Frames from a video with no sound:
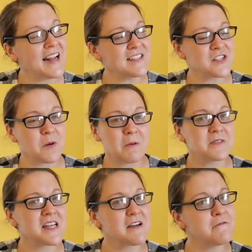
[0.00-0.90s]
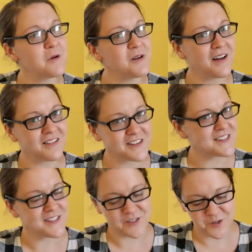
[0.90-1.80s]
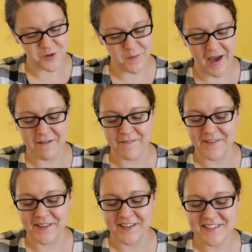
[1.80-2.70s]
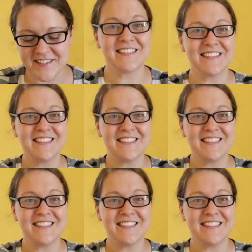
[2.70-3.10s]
And so I was like, $4 isn't too bad for this.